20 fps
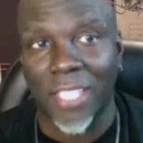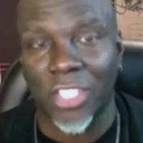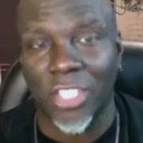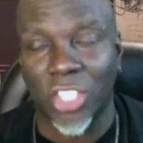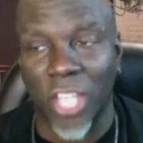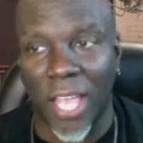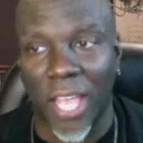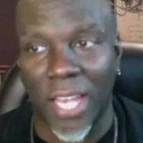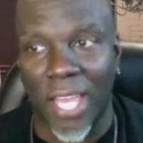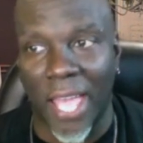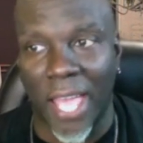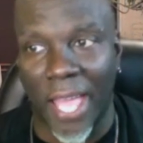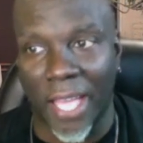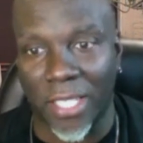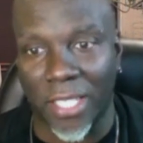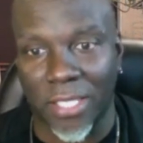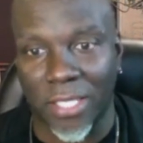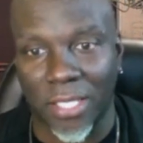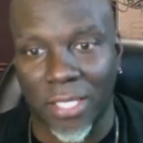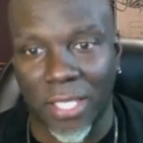gen
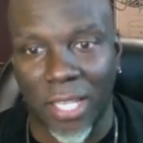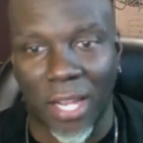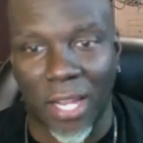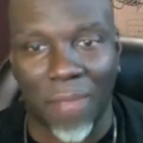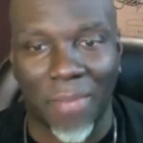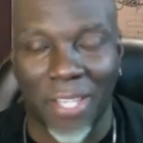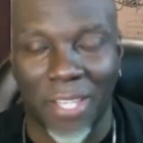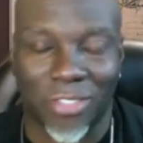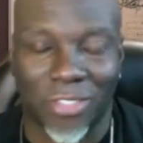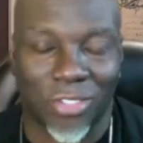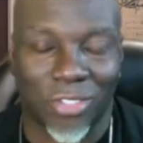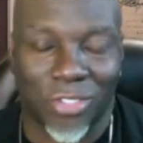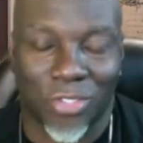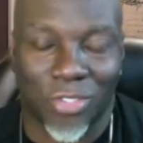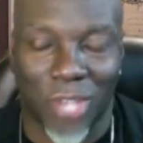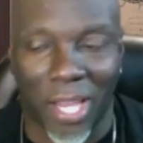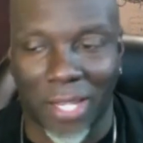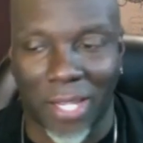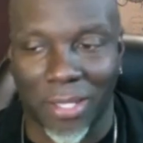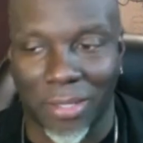x and i'm not just
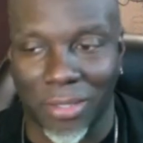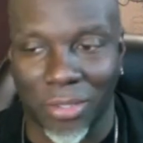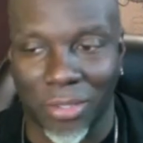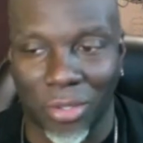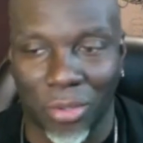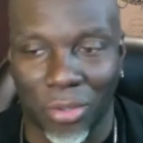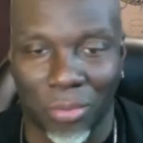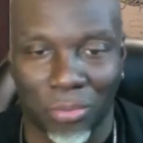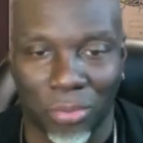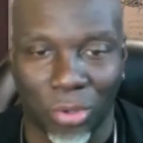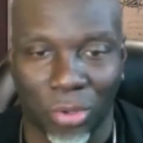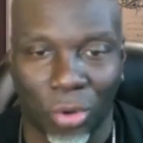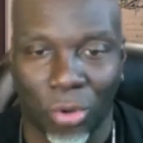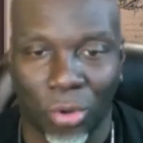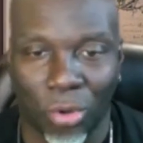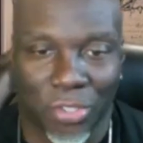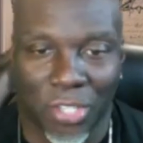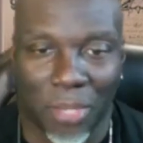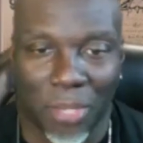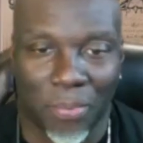trying to you know blow
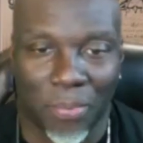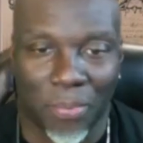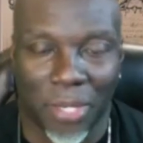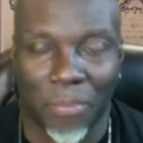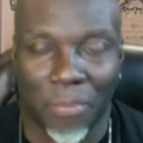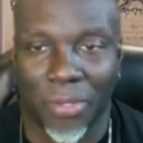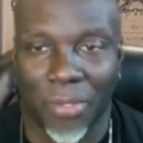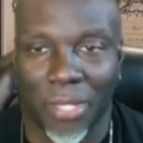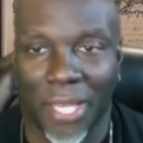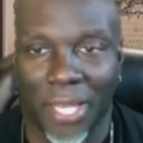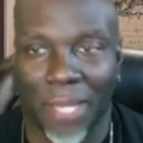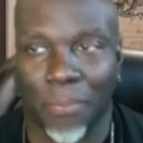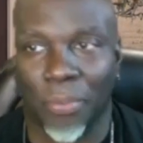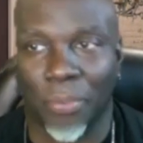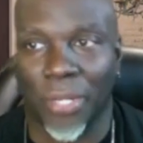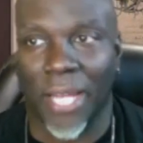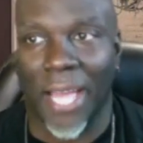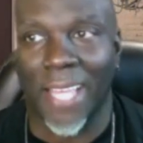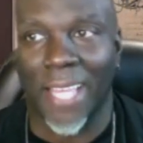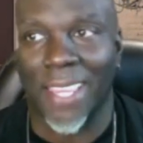us up on it but like
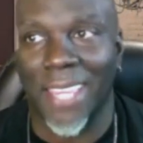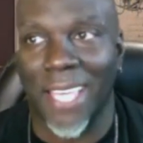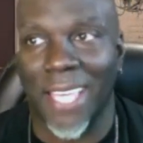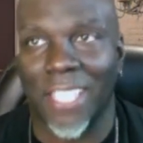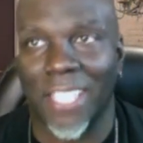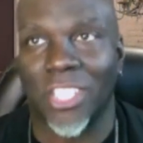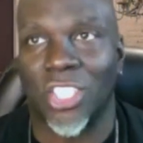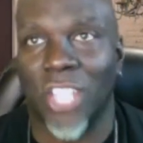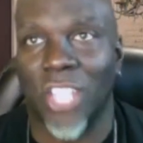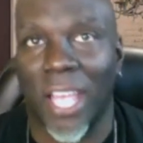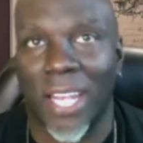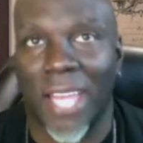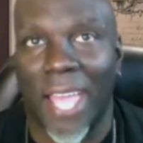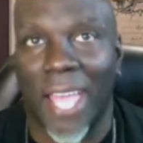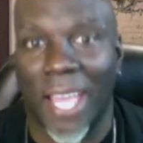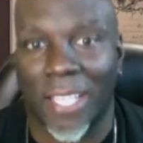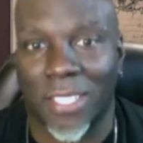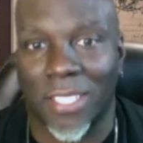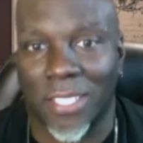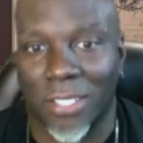but i think gen
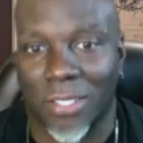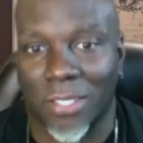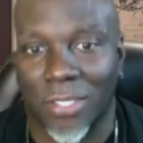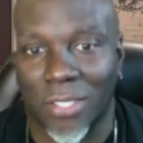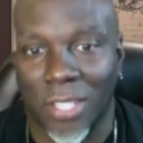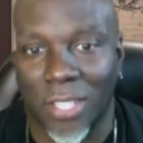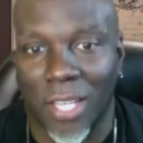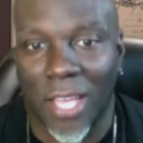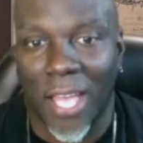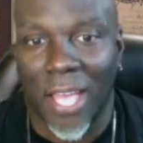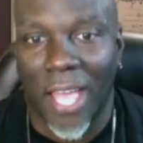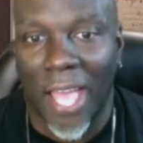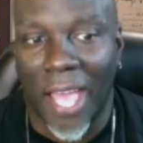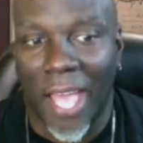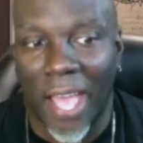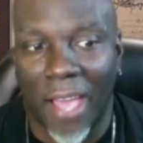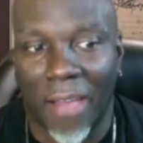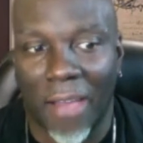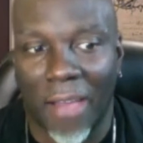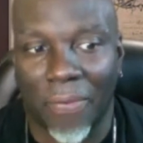xers
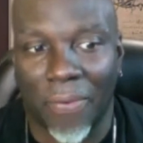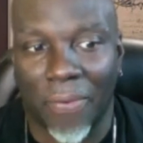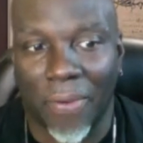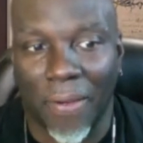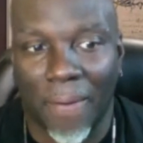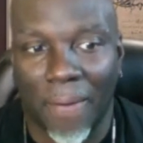have